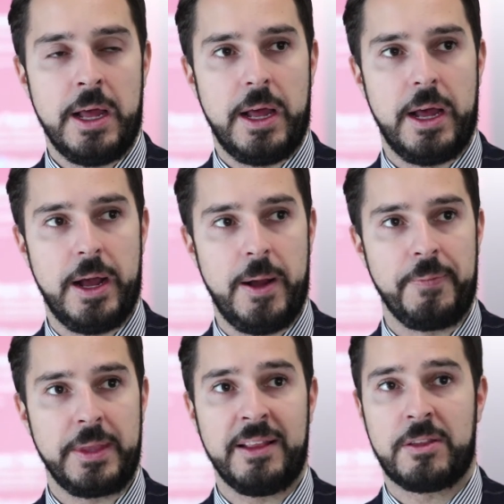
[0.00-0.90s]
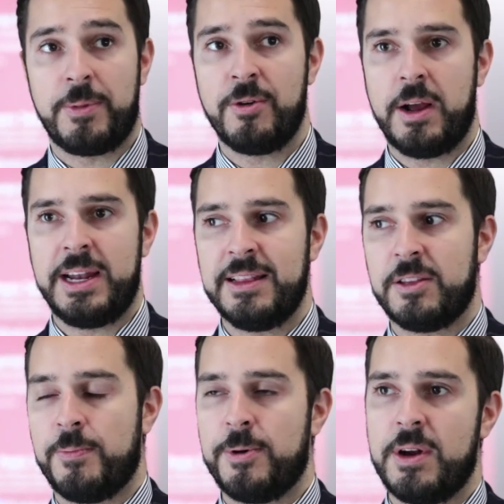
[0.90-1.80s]
Uh, an
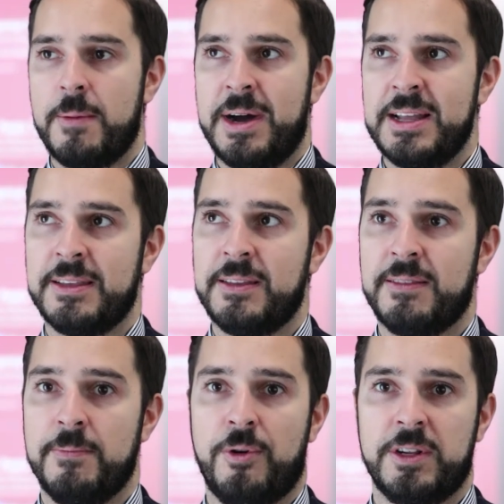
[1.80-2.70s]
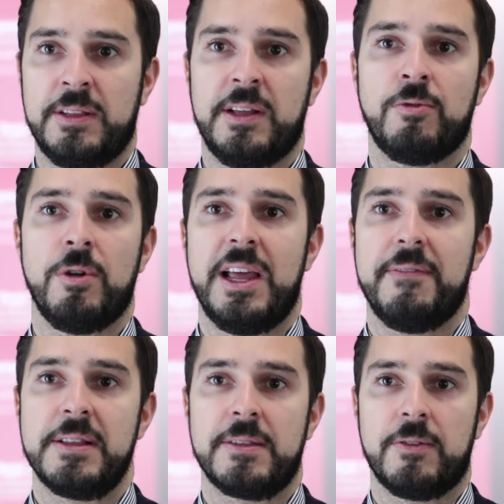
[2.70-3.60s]
entrepreneurial mindset is important at all
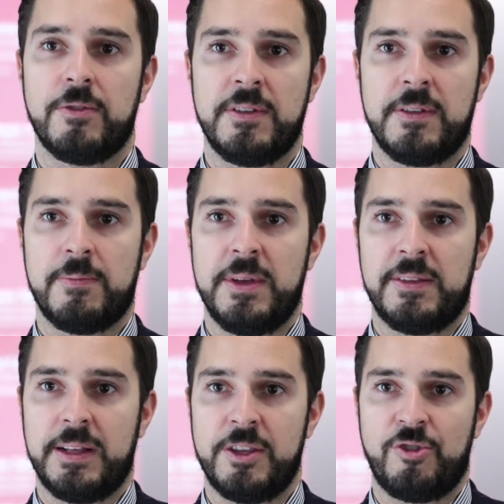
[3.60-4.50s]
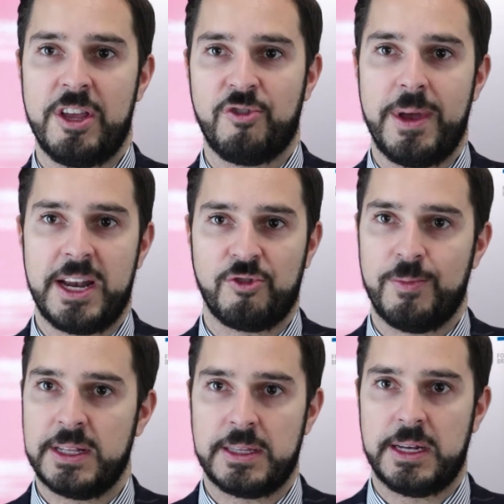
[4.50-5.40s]
levels. So this is basically change
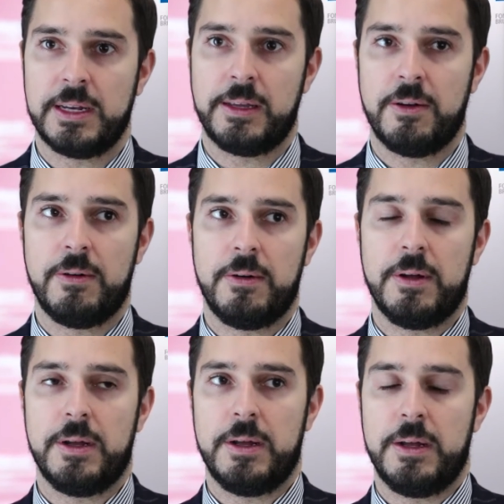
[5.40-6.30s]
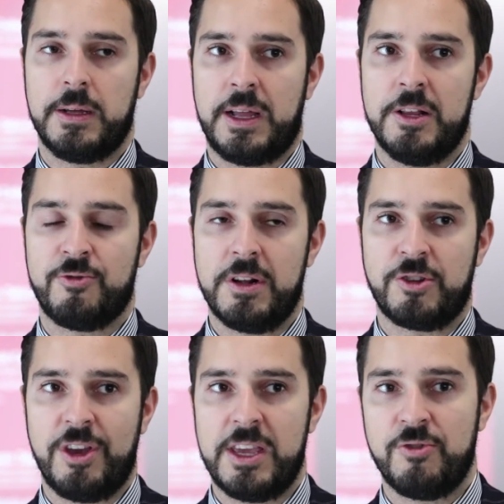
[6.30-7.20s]
management and you know uh, cultural
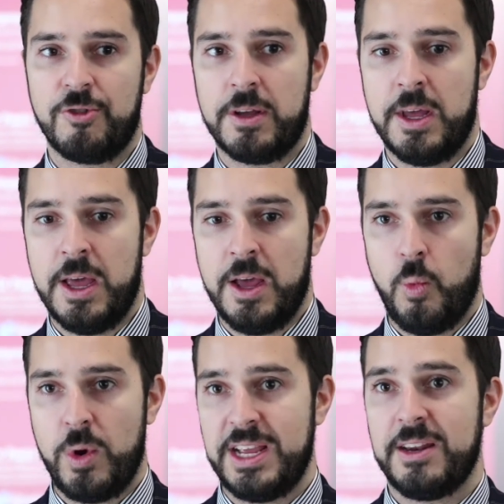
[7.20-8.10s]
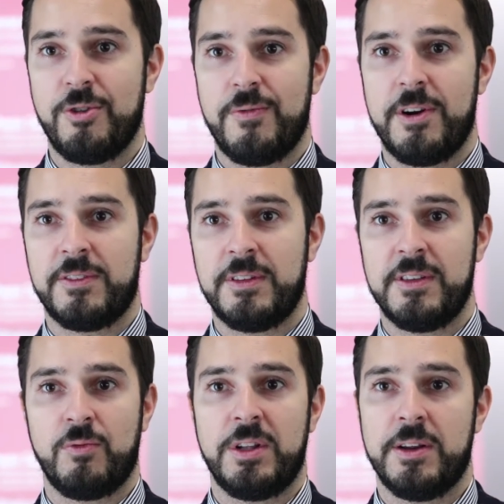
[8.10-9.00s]
change uh, within
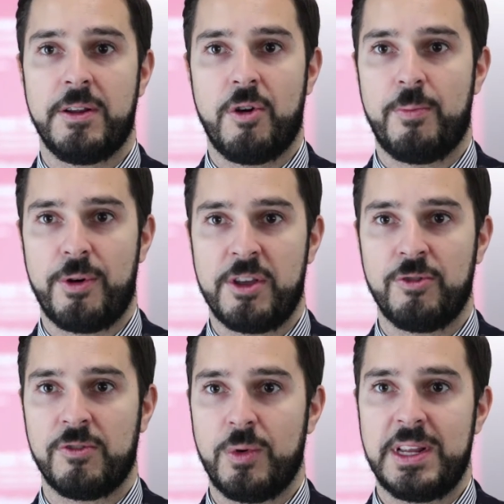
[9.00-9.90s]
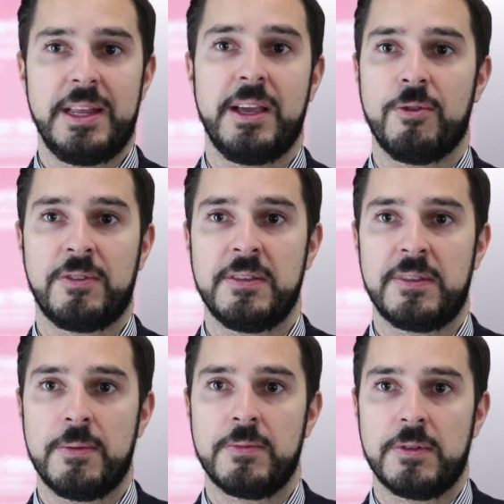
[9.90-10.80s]
universities, within corporations, within
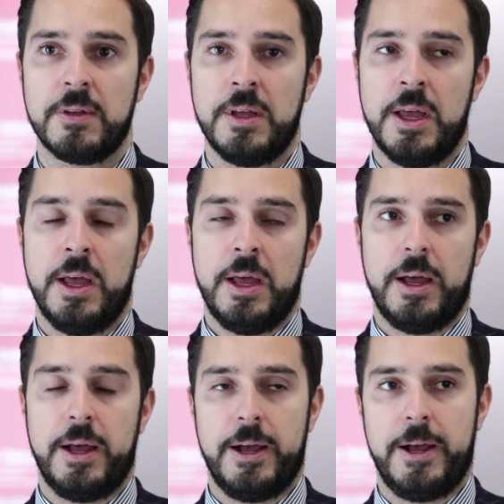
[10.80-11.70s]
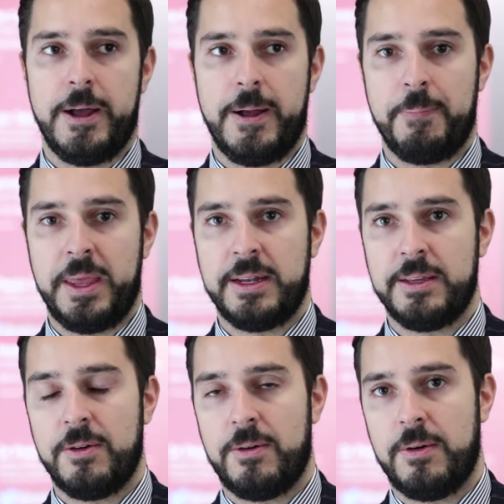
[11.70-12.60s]
ecosystems, uh, and
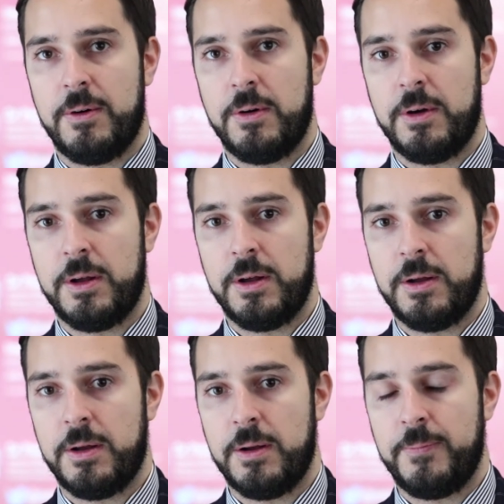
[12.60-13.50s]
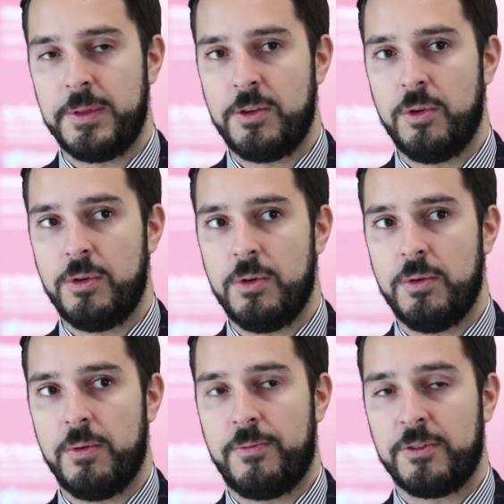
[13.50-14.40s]
you know uh, you,
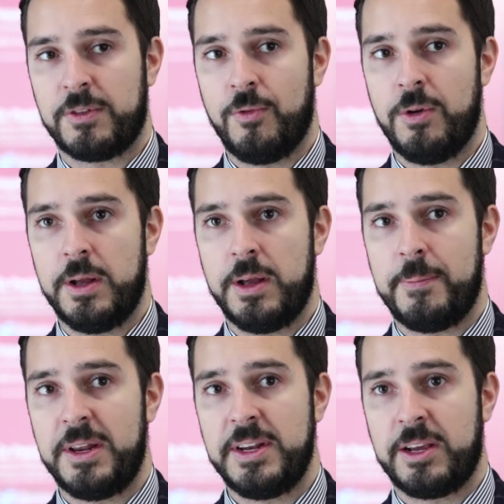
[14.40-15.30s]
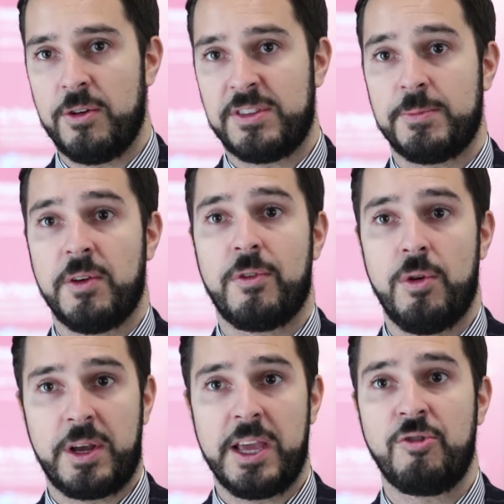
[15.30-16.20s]
you first of uh, I believe the concept of
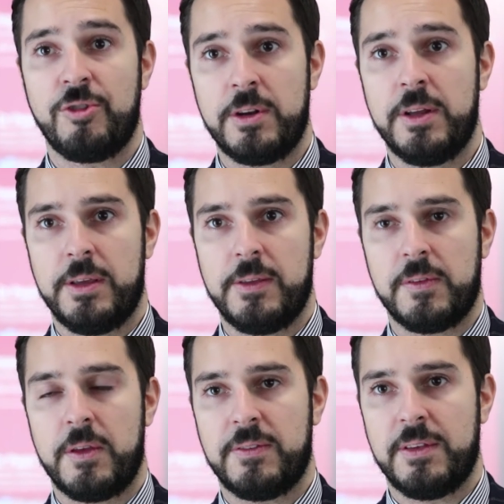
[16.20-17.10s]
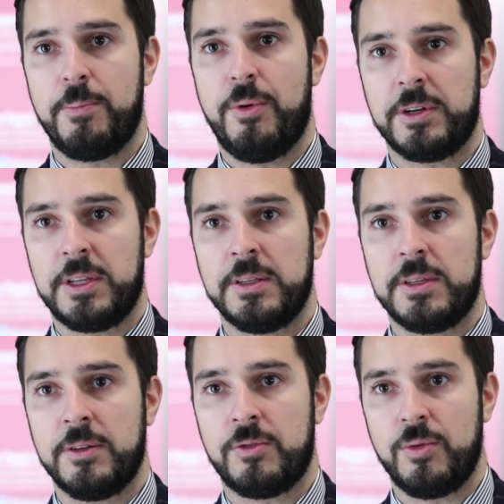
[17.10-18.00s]
collocation is is
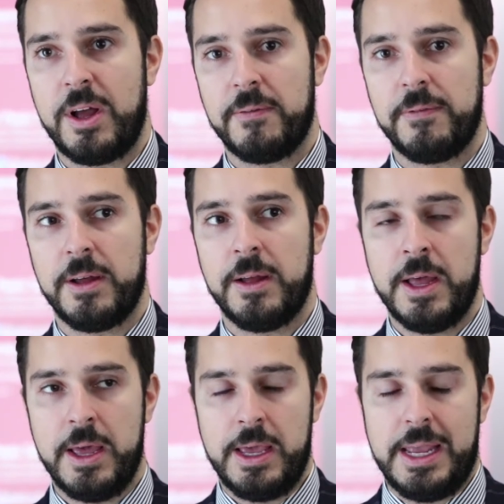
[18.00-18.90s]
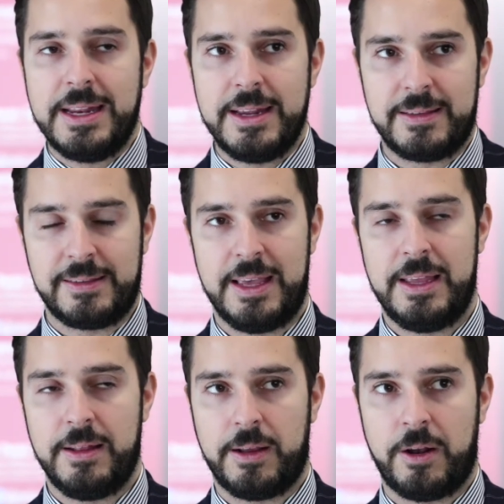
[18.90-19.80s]
important to have in the
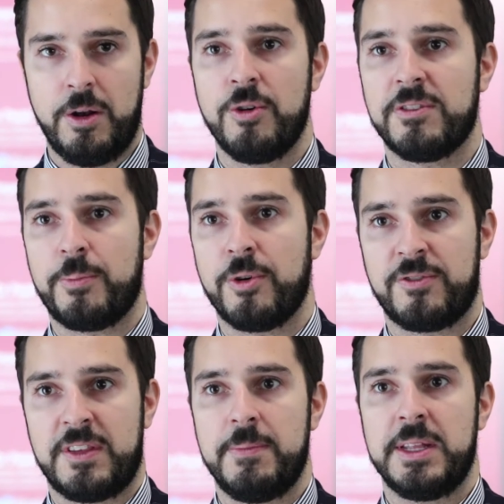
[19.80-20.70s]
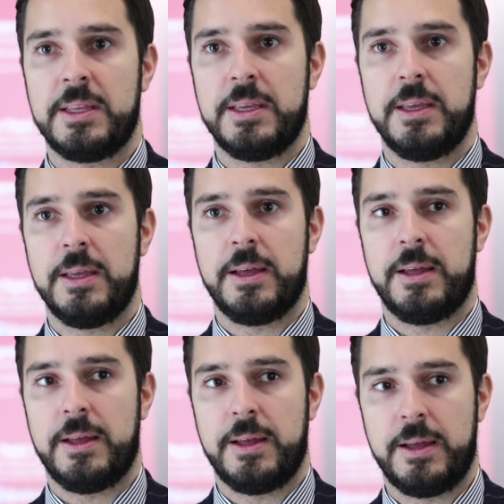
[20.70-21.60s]
in close proximity
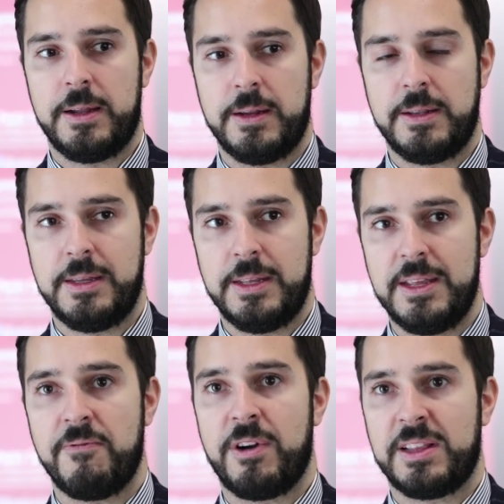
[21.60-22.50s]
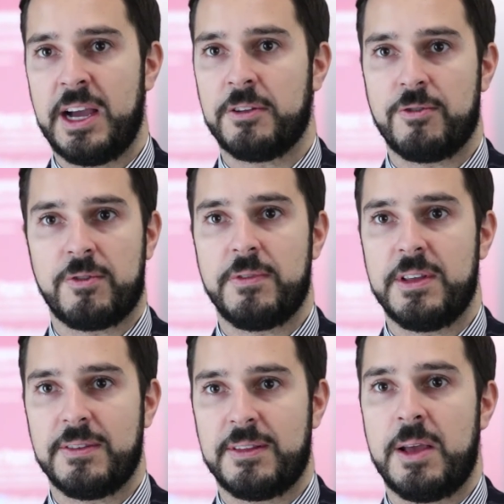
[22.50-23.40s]
the different actors of
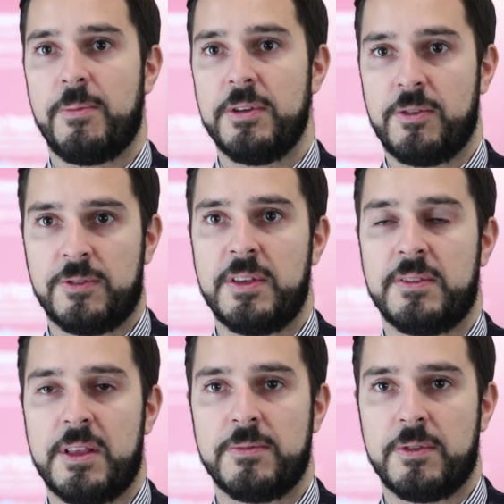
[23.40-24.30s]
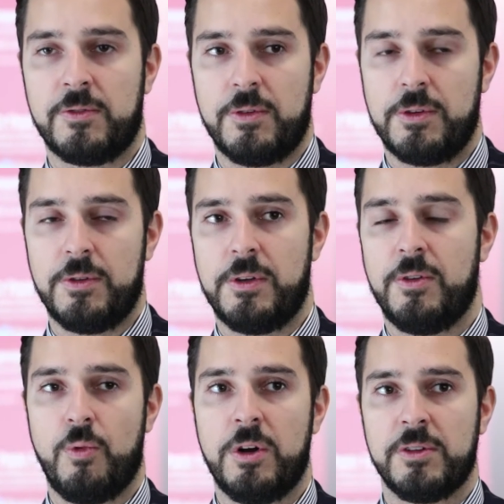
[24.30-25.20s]
this type of ecosystems. So you,
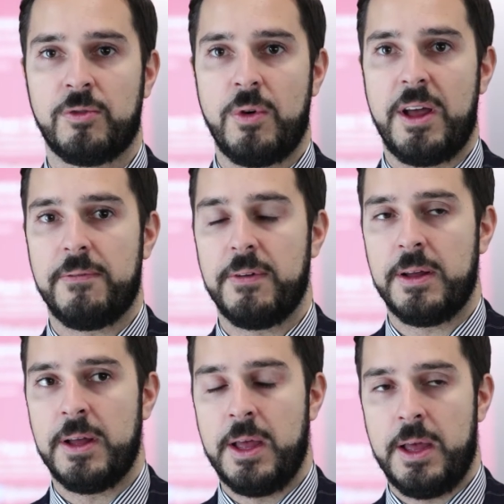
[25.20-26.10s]
you wanted to have